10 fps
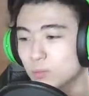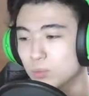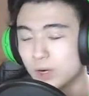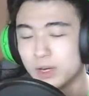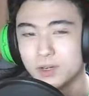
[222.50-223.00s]

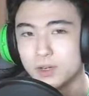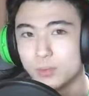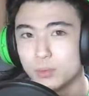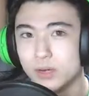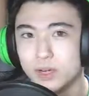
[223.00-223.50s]
brighten
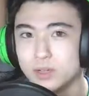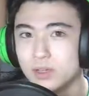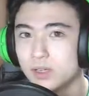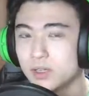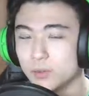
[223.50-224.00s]
up red.
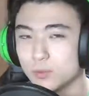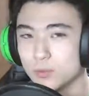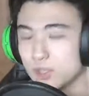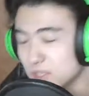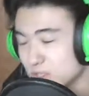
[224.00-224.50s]

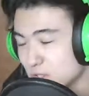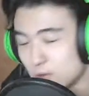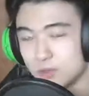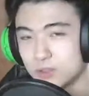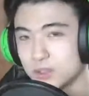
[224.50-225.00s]
The
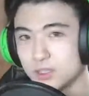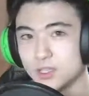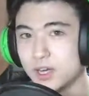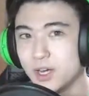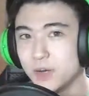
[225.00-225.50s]
circle to the
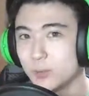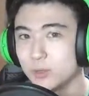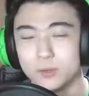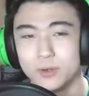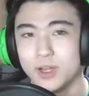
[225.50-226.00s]
side will
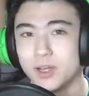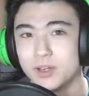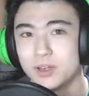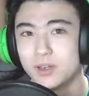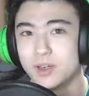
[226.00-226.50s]
be red,